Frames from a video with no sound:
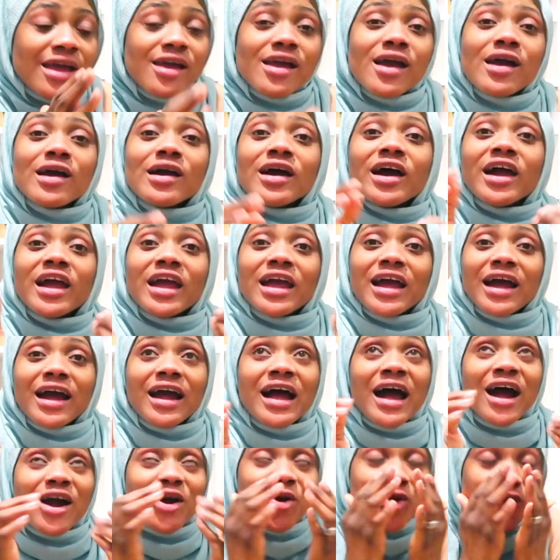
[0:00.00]

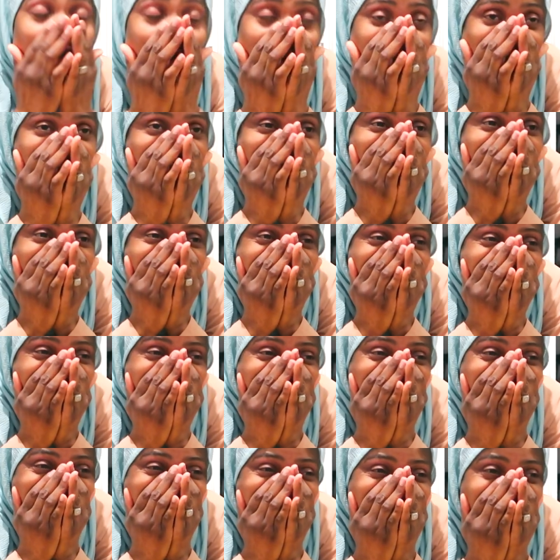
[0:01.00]
Oh God,
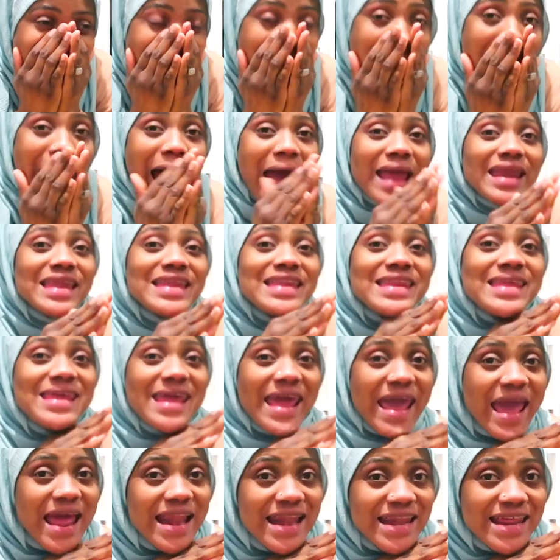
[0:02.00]
I
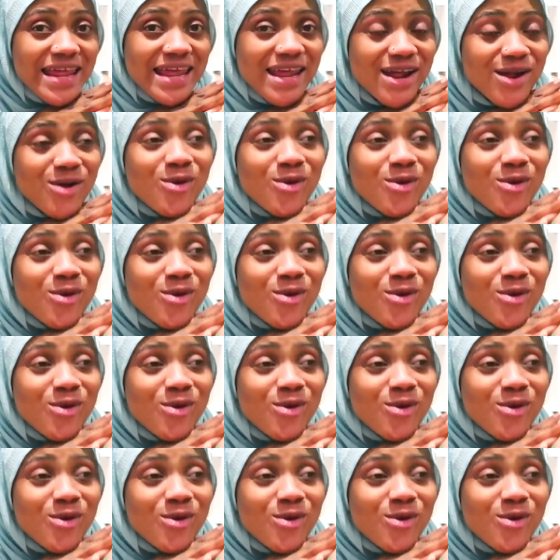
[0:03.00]
nearly